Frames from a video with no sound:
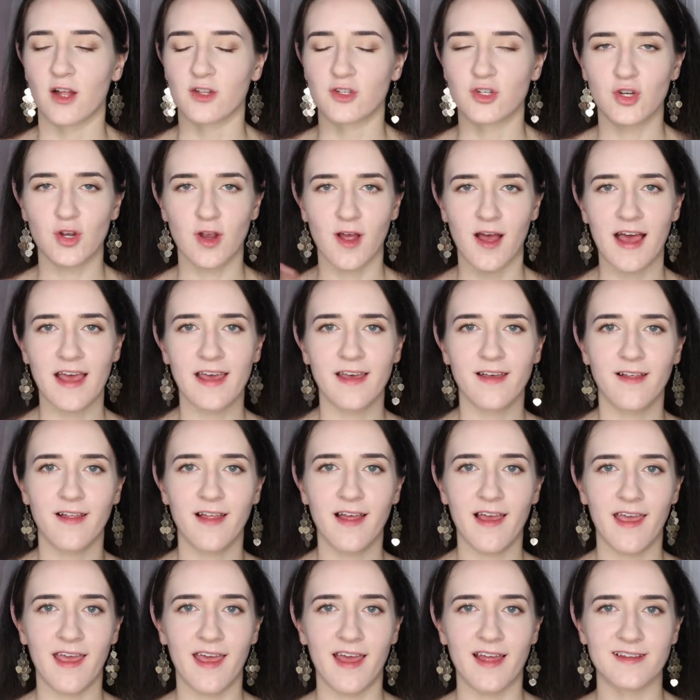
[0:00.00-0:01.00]

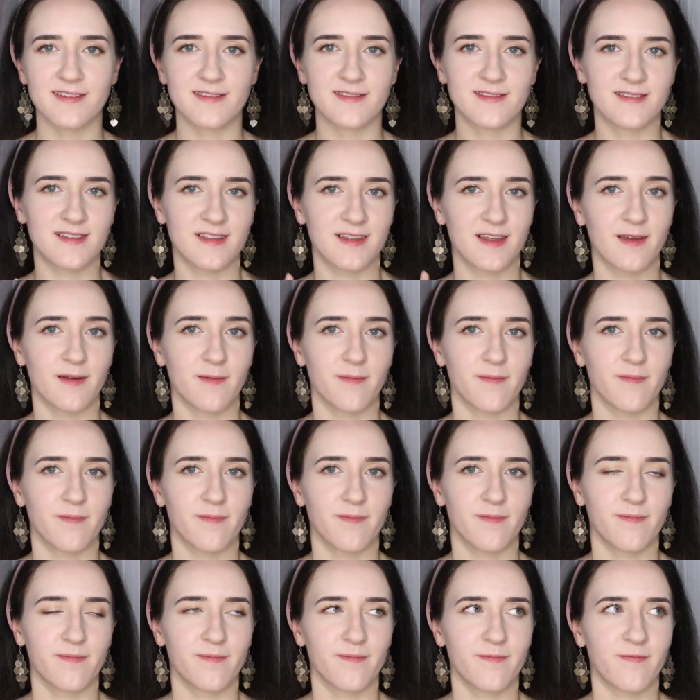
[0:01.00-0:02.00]
trial and
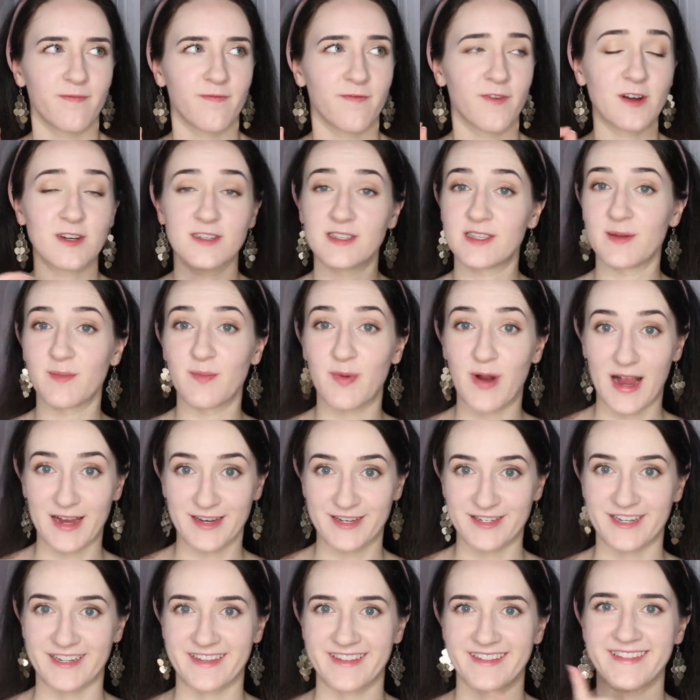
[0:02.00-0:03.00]
first
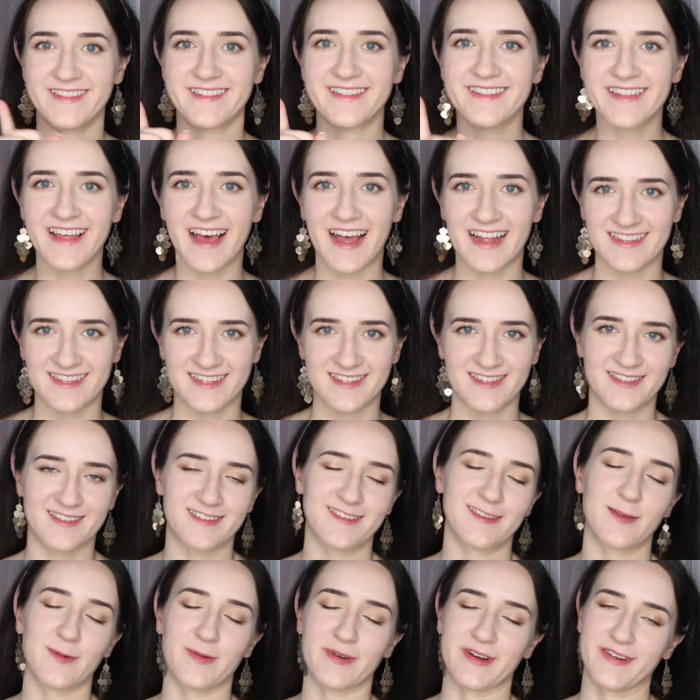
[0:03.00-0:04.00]
impression. That's
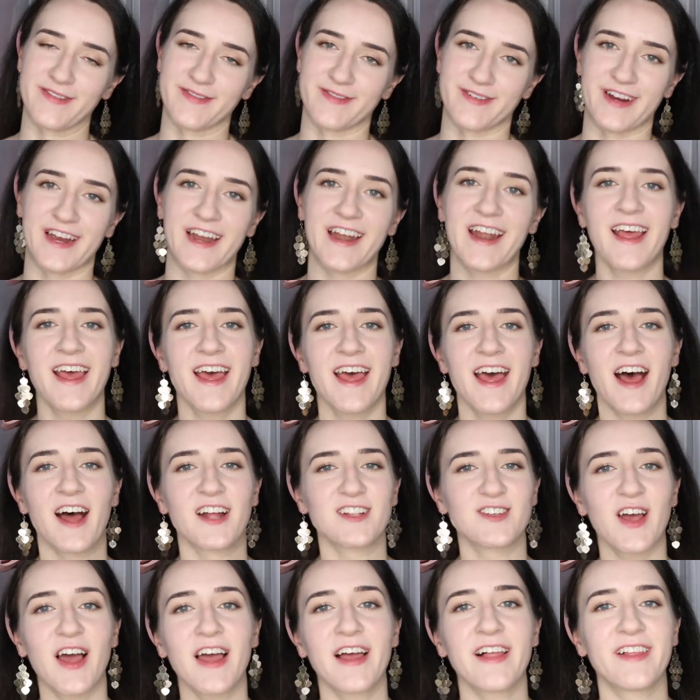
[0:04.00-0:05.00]
the word for it.
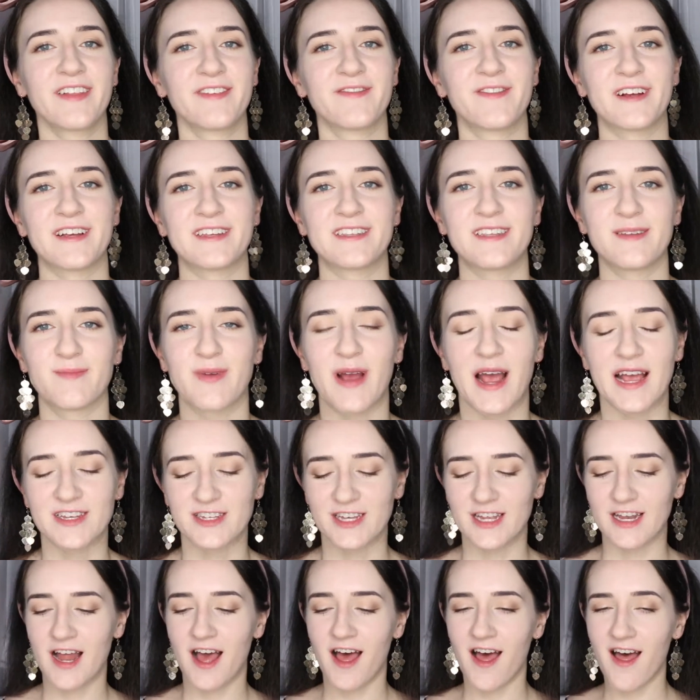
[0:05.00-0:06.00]
A trial and first
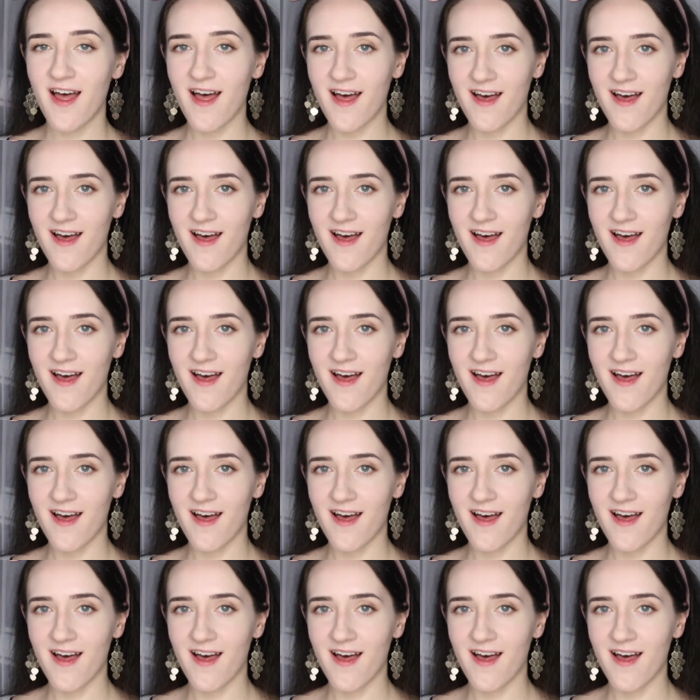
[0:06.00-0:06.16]
impression of